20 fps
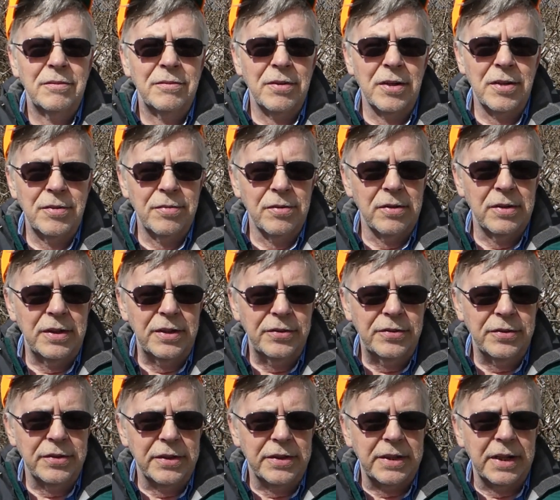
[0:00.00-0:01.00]
Very, very
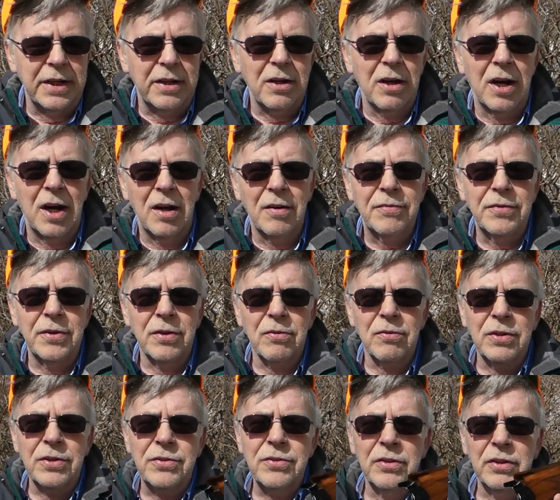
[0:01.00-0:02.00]
easy to take off. The
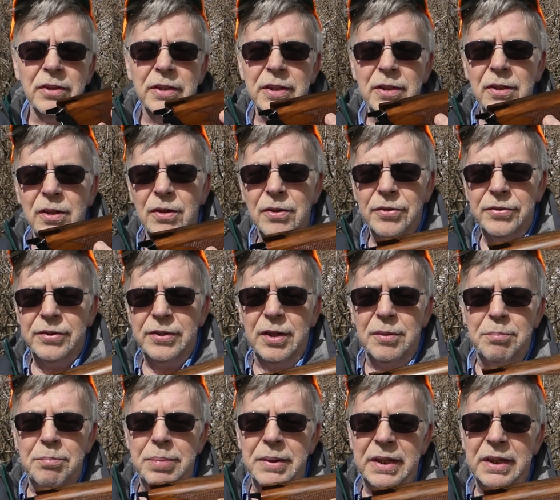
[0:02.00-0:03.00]
original Elos
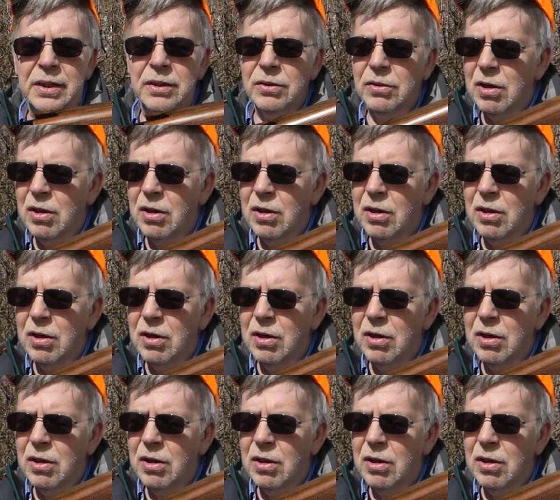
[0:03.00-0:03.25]
had big,